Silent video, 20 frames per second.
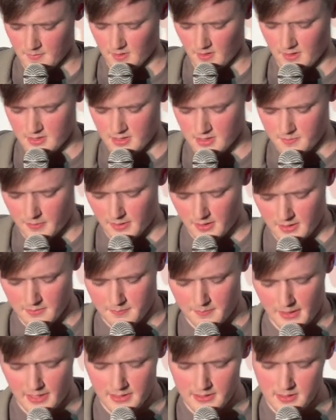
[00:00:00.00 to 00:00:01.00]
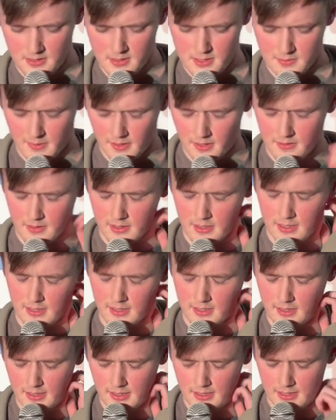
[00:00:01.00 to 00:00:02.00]
It's bad news about
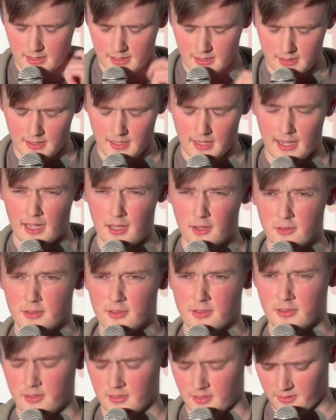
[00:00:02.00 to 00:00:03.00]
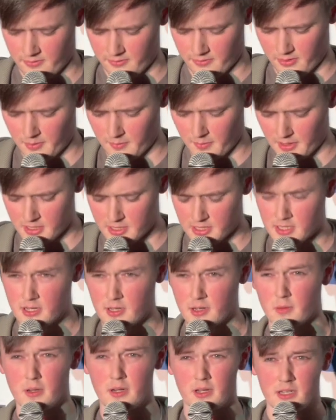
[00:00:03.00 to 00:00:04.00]
the health of Her Majesty
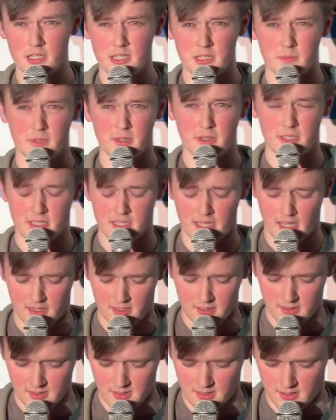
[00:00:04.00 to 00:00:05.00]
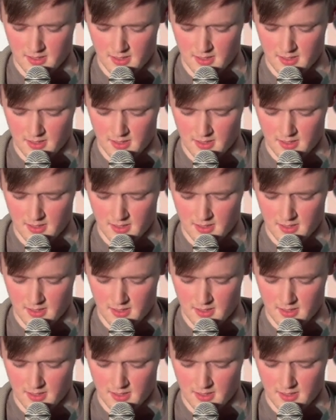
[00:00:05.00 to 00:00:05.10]
Queen Elizabeth II.